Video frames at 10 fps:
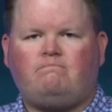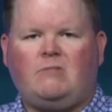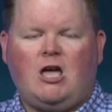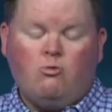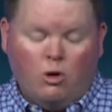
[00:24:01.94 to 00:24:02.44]

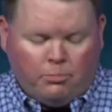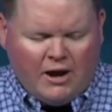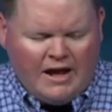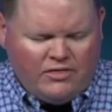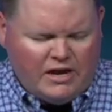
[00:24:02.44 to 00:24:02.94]
And we're
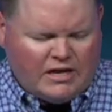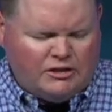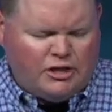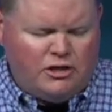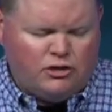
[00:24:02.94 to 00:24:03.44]
praying that it
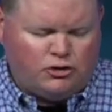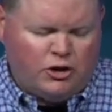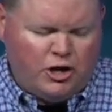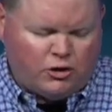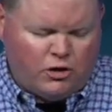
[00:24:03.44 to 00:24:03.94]
continues
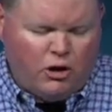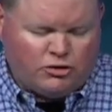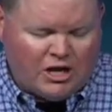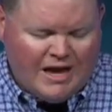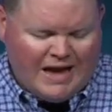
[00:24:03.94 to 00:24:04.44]
to
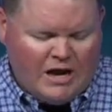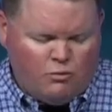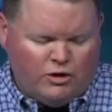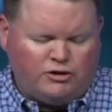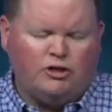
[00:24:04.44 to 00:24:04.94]
encroach
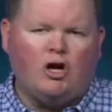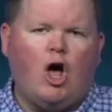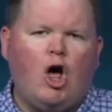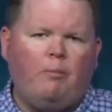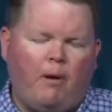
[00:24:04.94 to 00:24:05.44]
inwards into
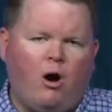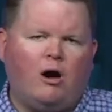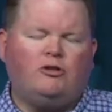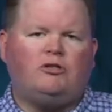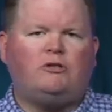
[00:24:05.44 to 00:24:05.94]
all
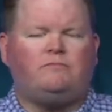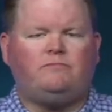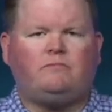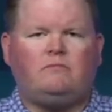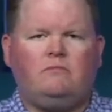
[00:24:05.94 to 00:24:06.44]
parts
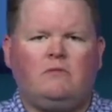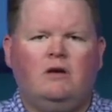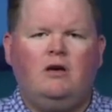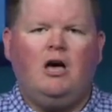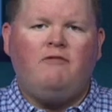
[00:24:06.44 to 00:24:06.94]

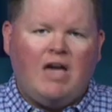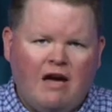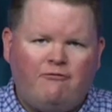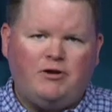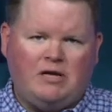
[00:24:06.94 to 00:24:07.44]
of
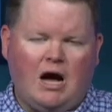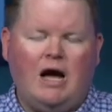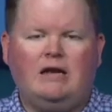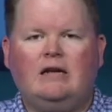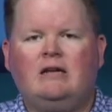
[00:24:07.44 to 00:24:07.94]
every
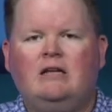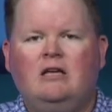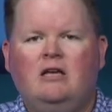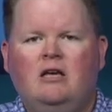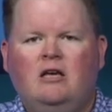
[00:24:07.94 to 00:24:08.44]
continent
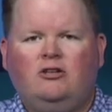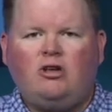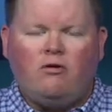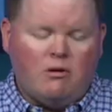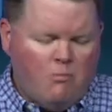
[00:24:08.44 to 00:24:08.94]

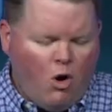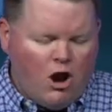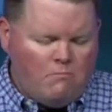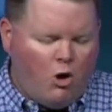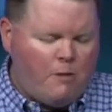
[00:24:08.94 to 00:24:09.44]
so that
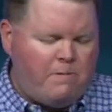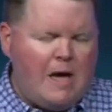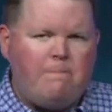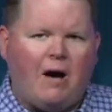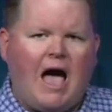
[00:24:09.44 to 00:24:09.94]
more and more
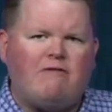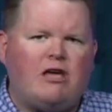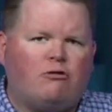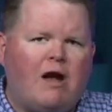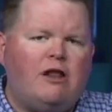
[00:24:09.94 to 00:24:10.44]
people have a
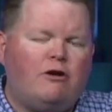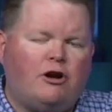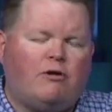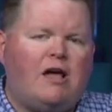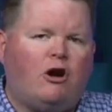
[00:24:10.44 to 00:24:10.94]
greater
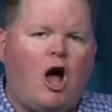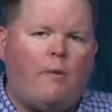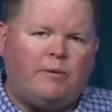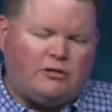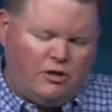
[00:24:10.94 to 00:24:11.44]
and greater
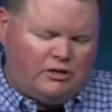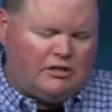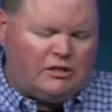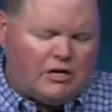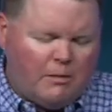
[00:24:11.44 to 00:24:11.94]

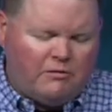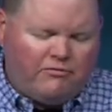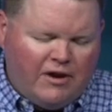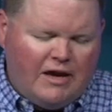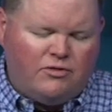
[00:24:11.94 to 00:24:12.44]
opportunity to come to
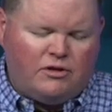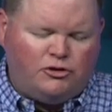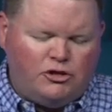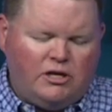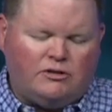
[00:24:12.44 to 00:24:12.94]
faith in
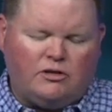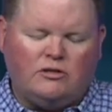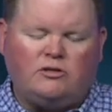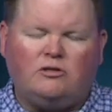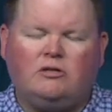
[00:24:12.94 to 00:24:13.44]

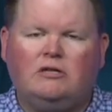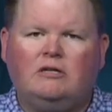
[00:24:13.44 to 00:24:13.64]
Jesus.